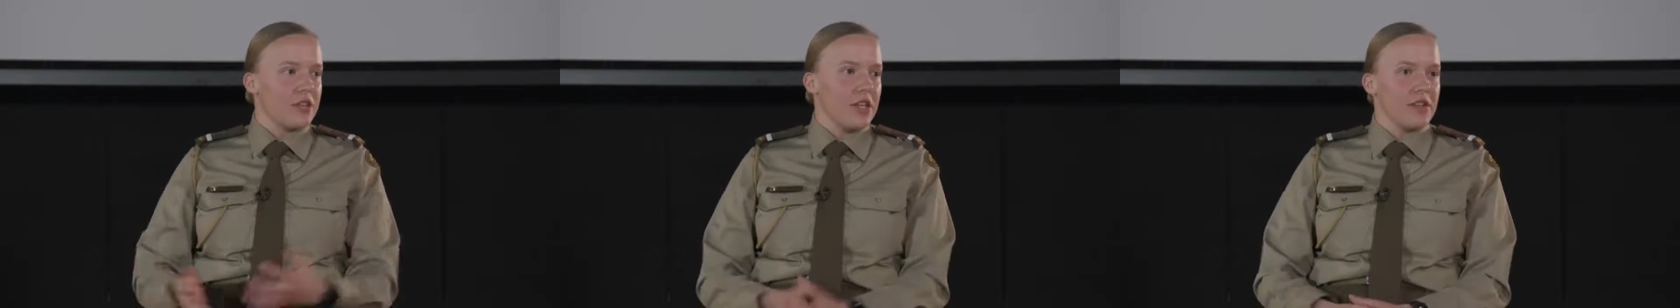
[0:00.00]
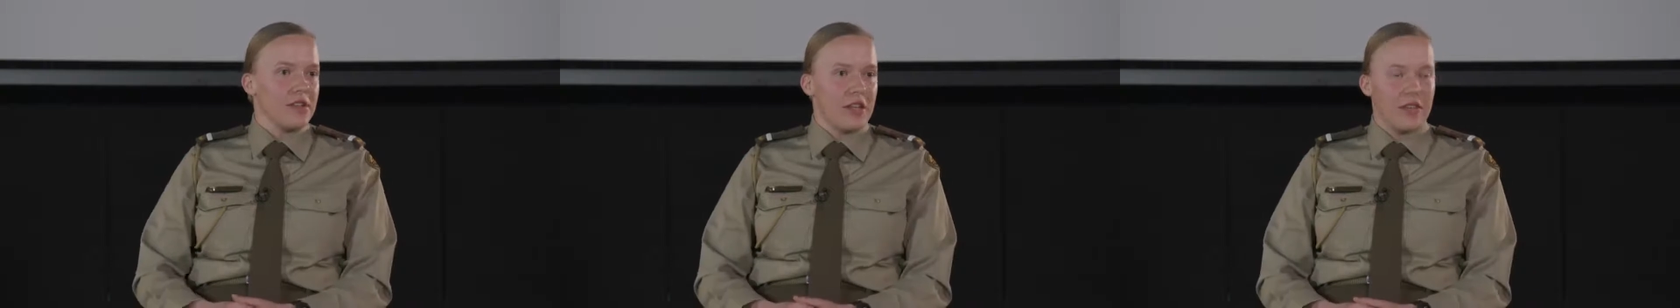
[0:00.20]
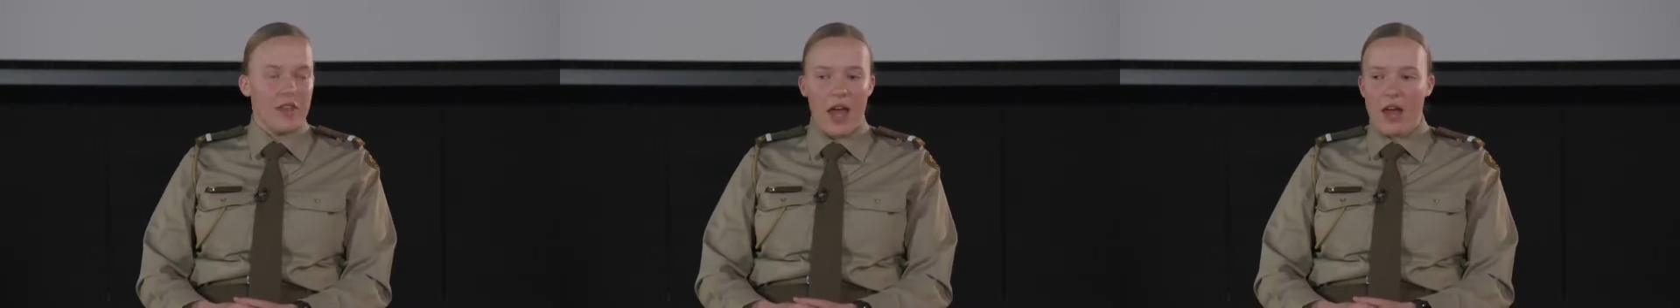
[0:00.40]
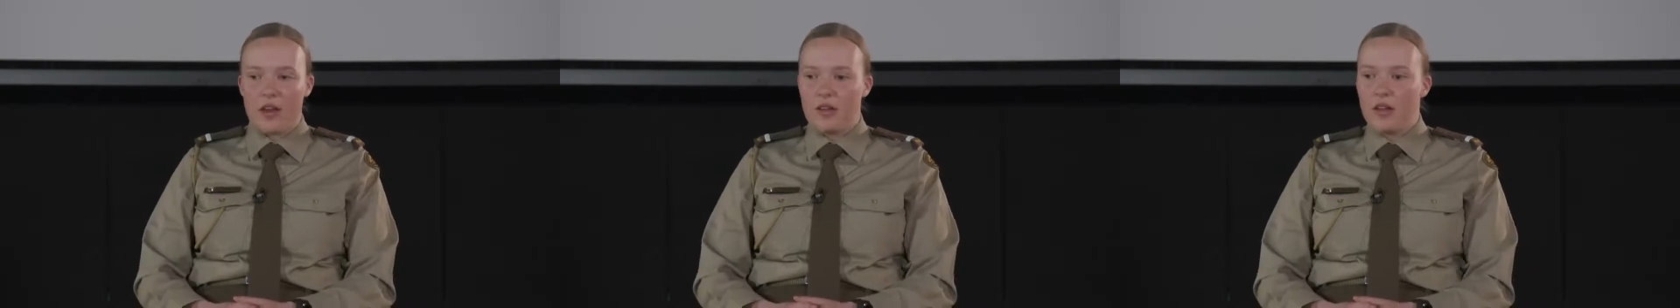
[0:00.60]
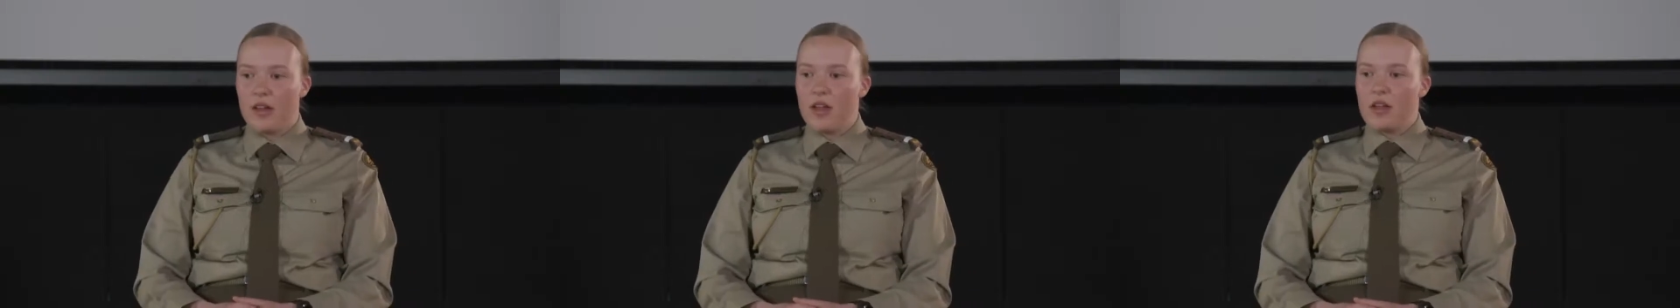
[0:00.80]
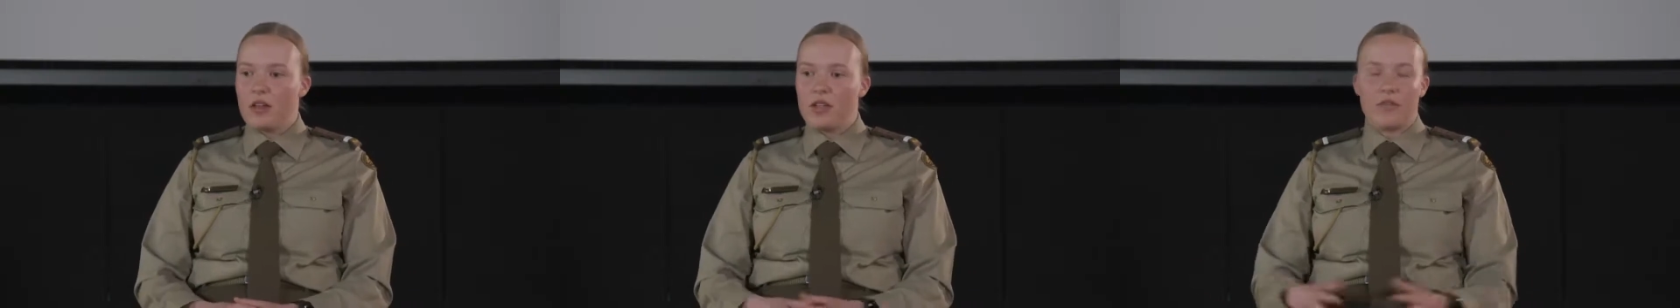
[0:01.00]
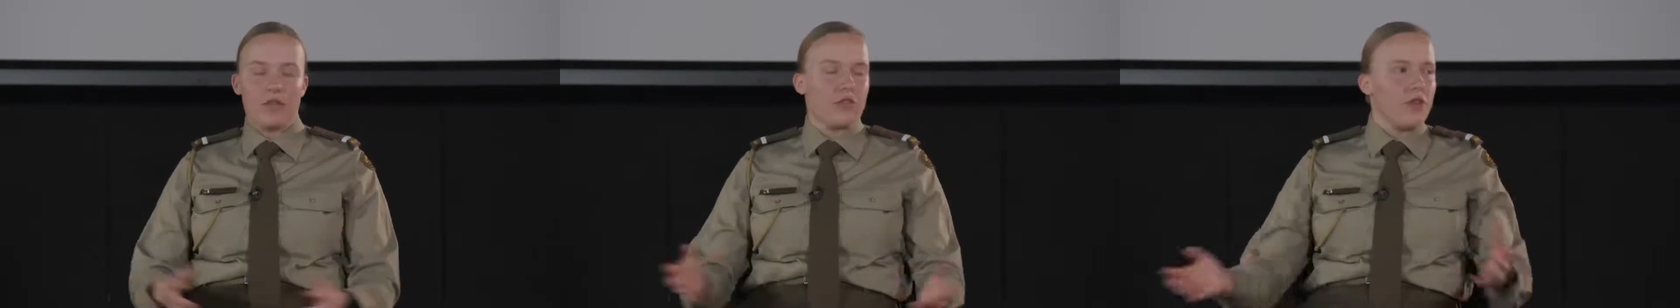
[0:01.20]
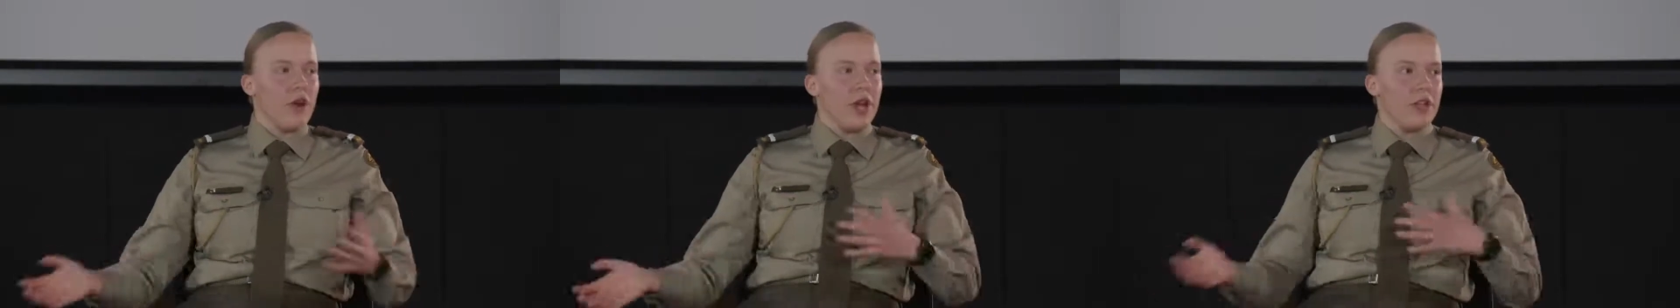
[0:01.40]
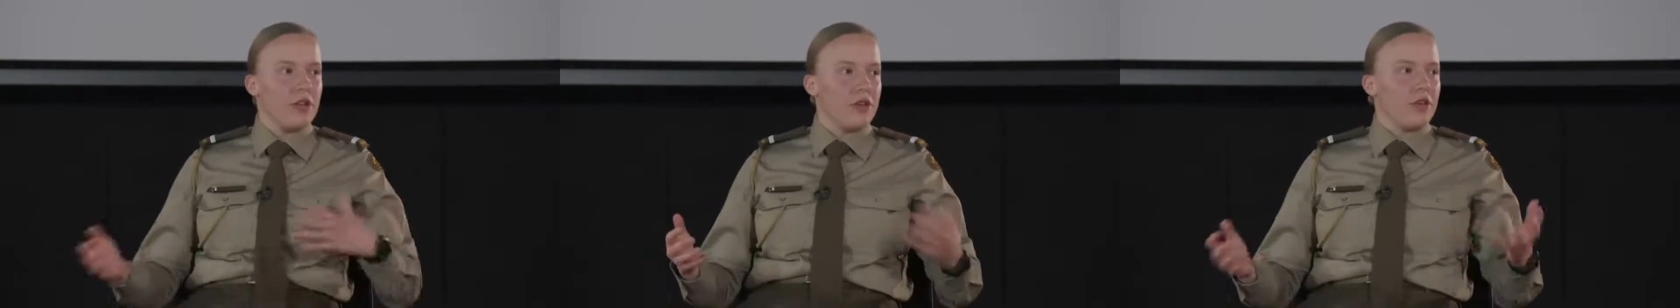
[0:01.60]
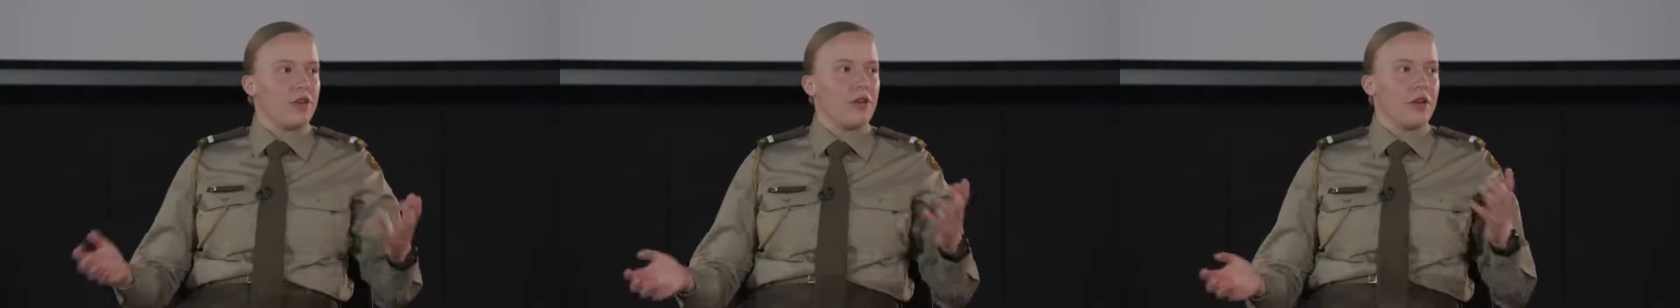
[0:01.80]
and things like that, and different
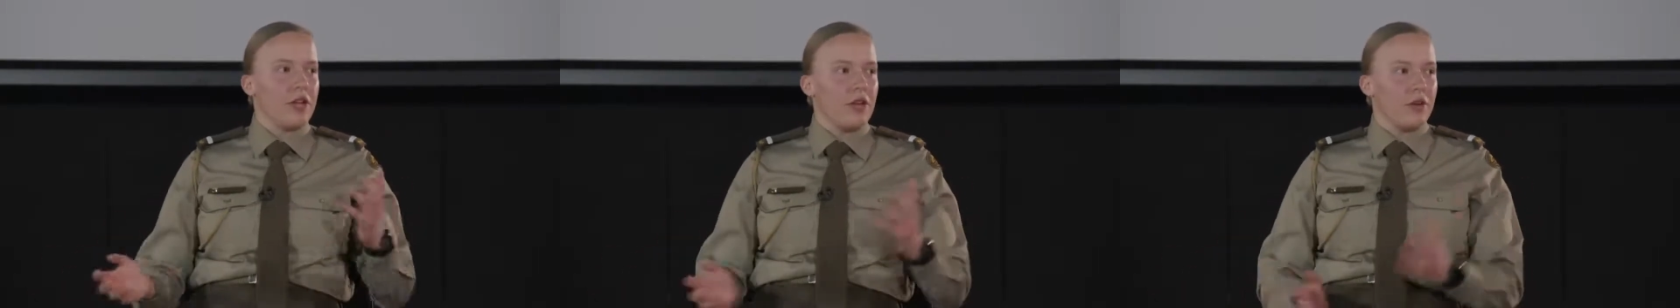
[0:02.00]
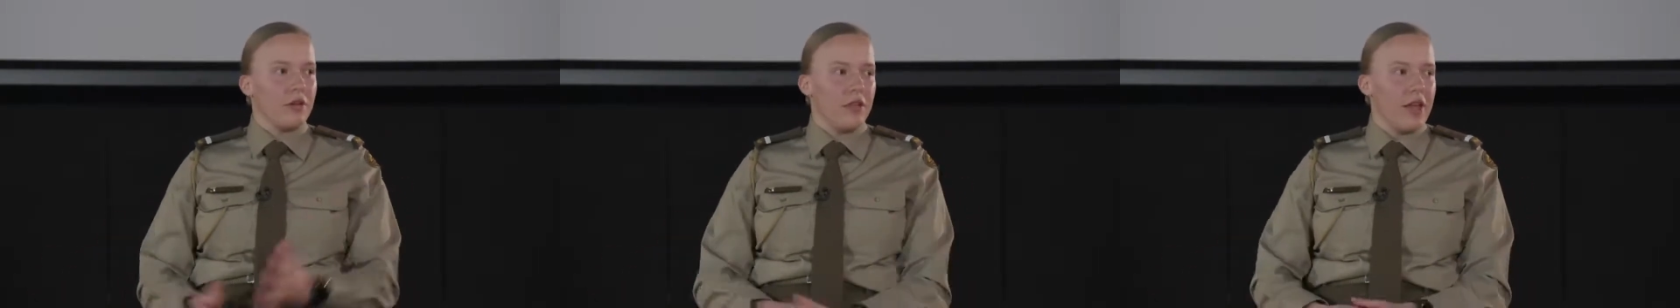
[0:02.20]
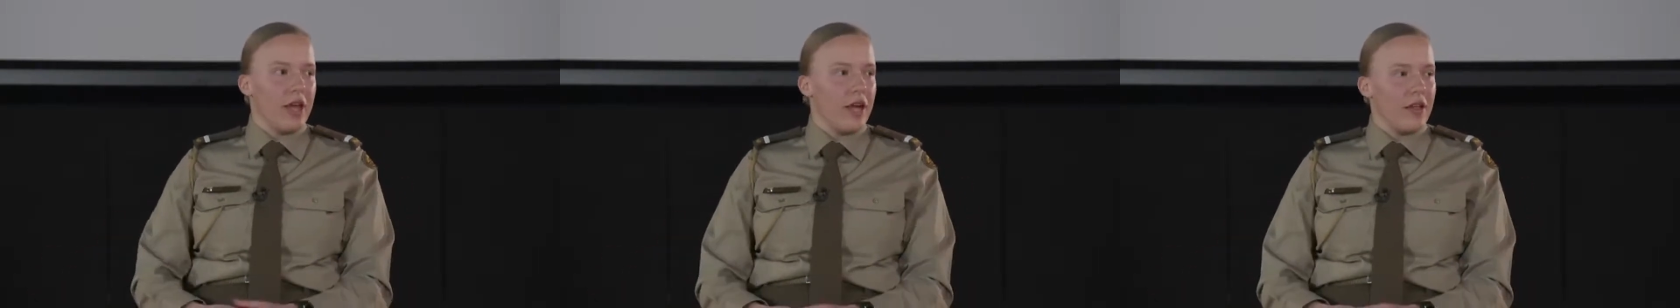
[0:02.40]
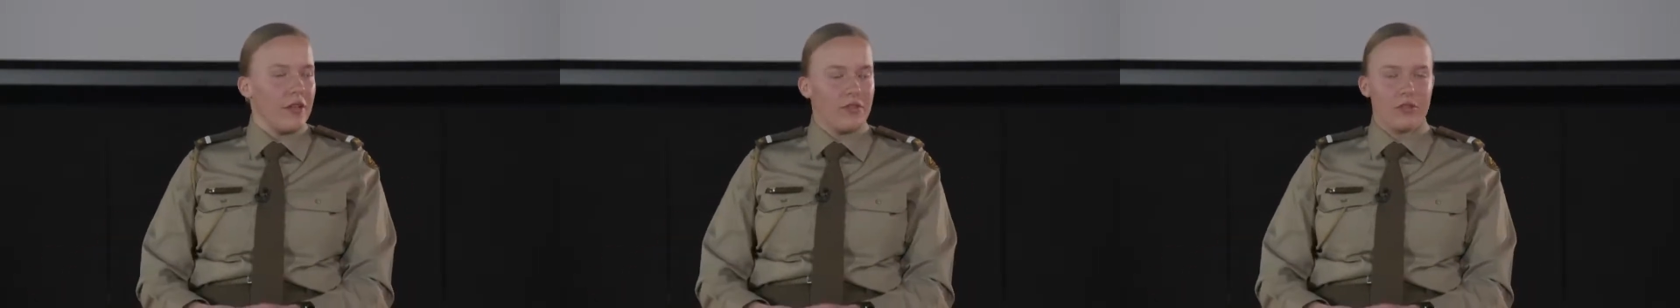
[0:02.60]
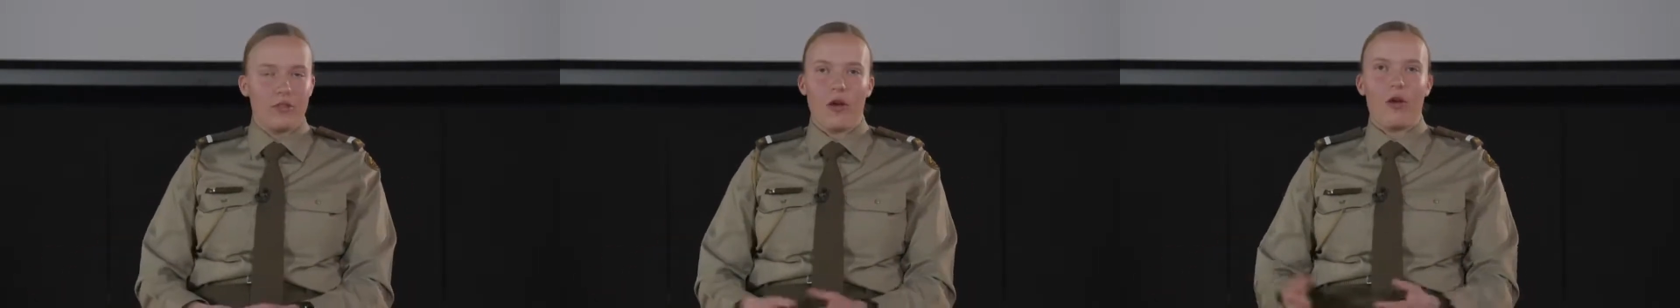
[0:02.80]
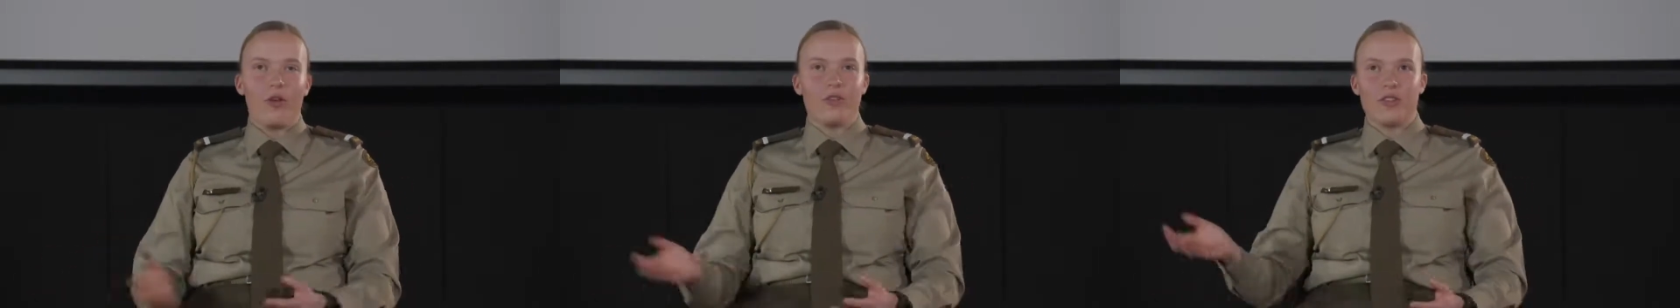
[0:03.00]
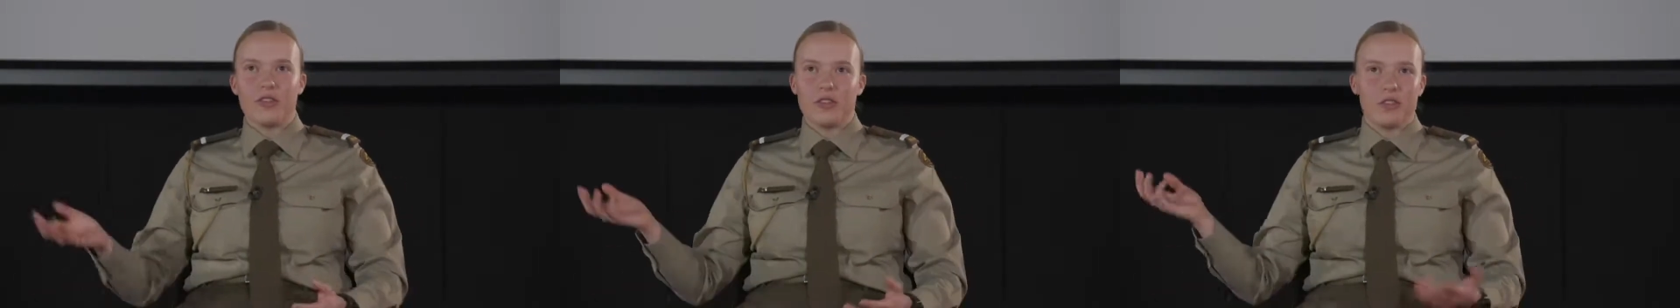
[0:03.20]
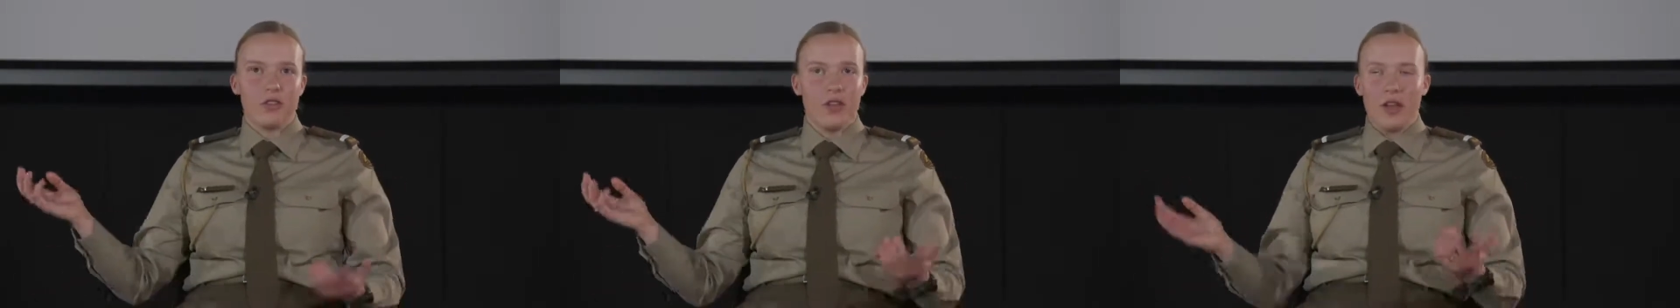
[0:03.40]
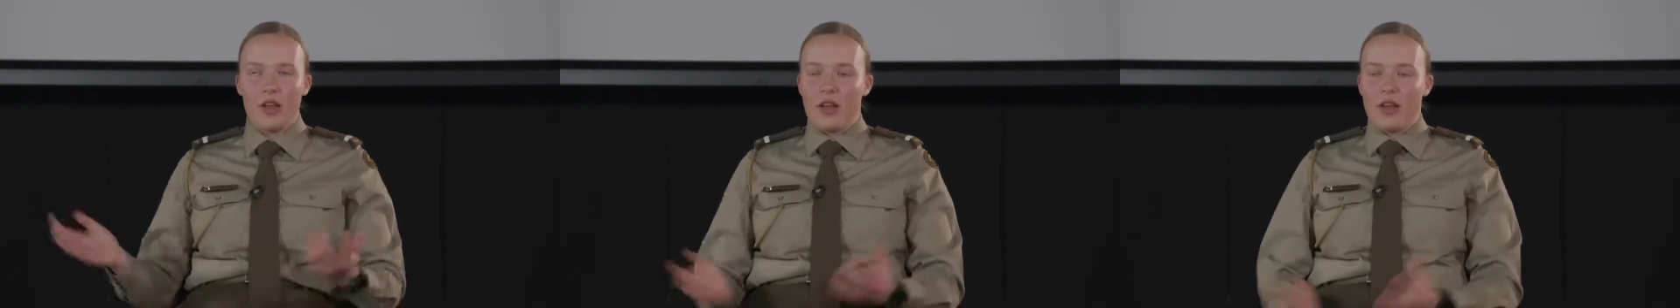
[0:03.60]
training you got here and there, and coaches and